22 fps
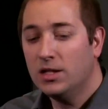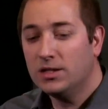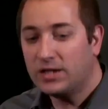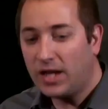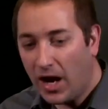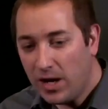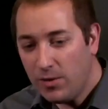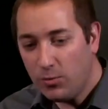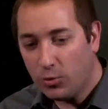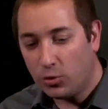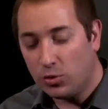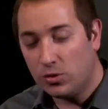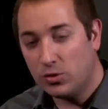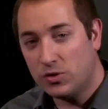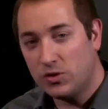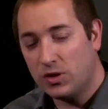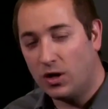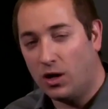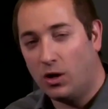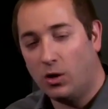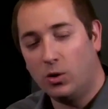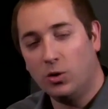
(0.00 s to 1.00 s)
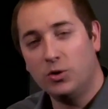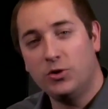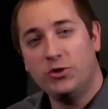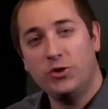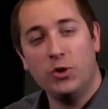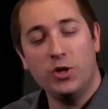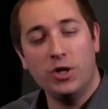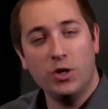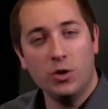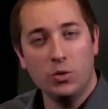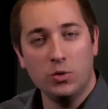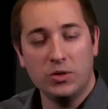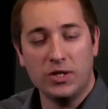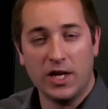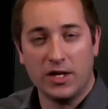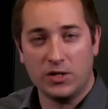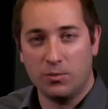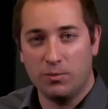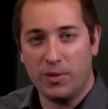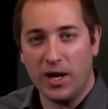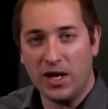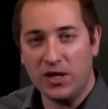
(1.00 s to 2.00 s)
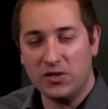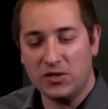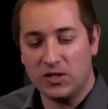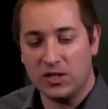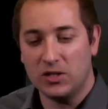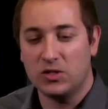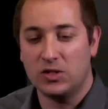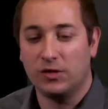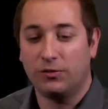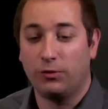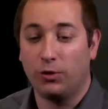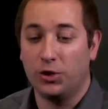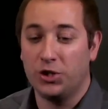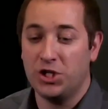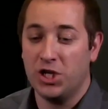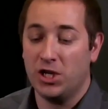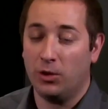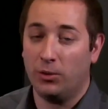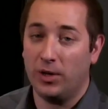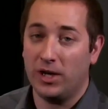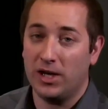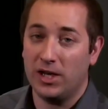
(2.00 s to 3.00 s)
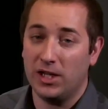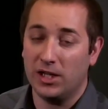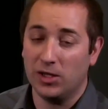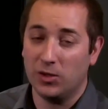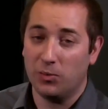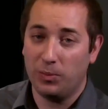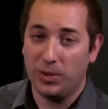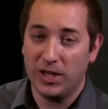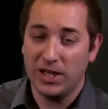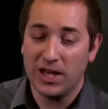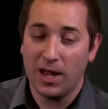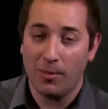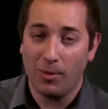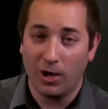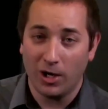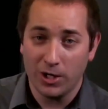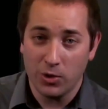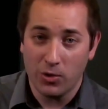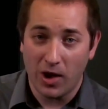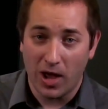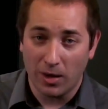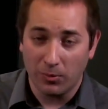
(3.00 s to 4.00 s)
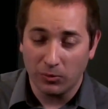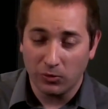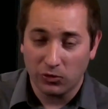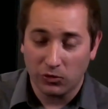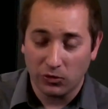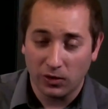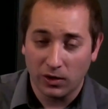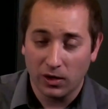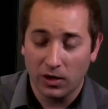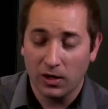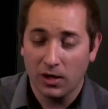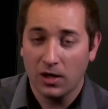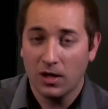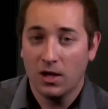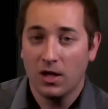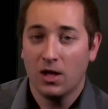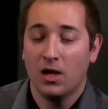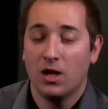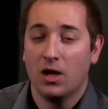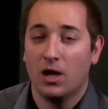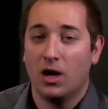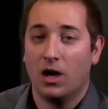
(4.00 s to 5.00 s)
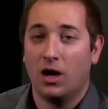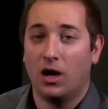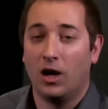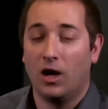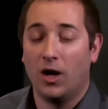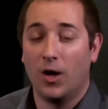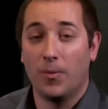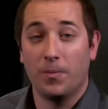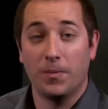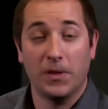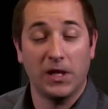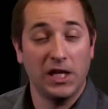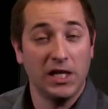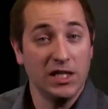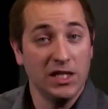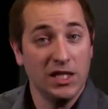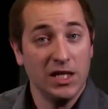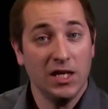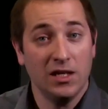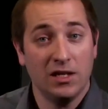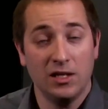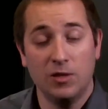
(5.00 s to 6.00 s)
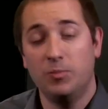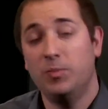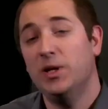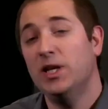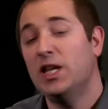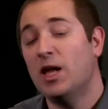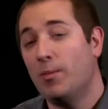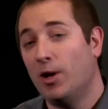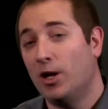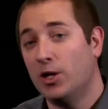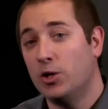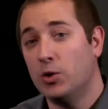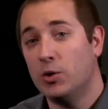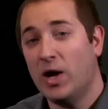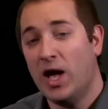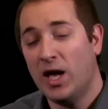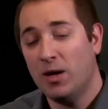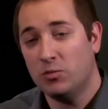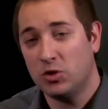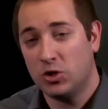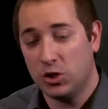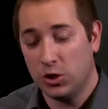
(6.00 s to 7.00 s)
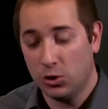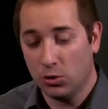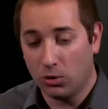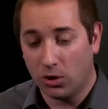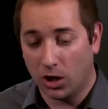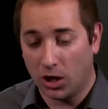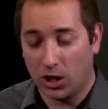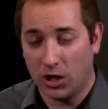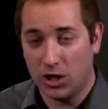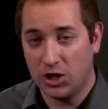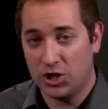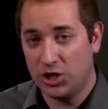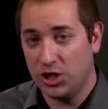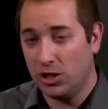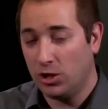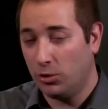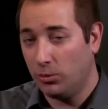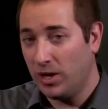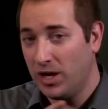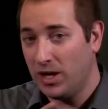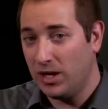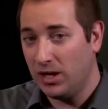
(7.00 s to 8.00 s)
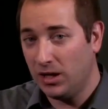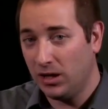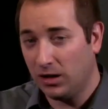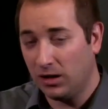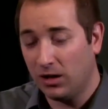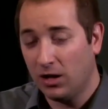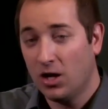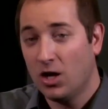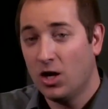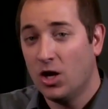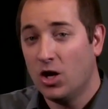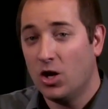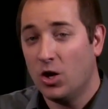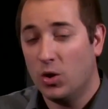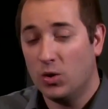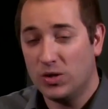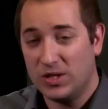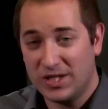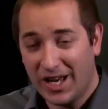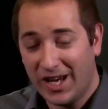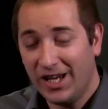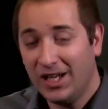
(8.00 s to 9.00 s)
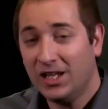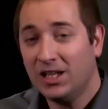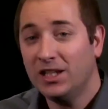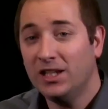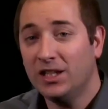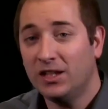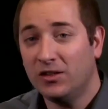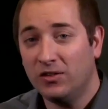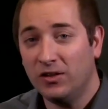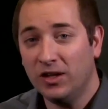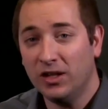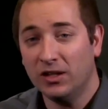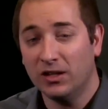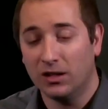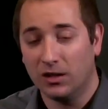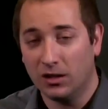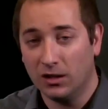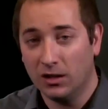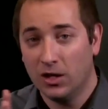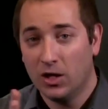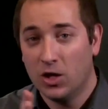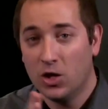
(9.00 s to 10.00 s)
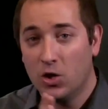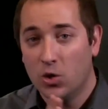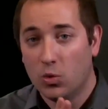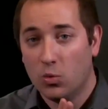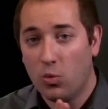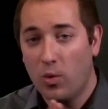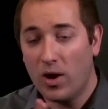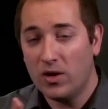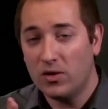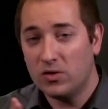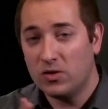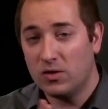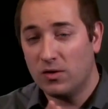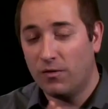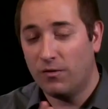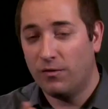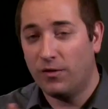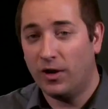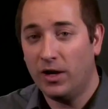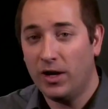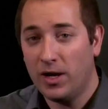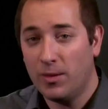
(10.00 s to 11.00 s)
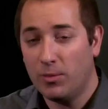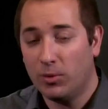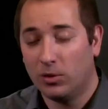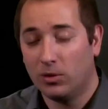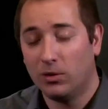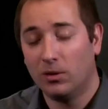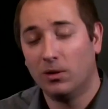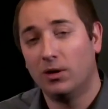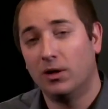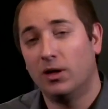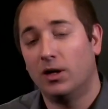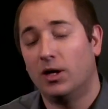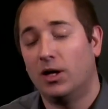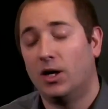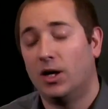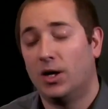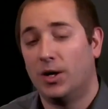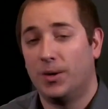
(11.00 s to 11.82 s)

Timers are also used as a basis for generating PWMs. Indeed, in PWMs, you are generating a cyclic signal with variable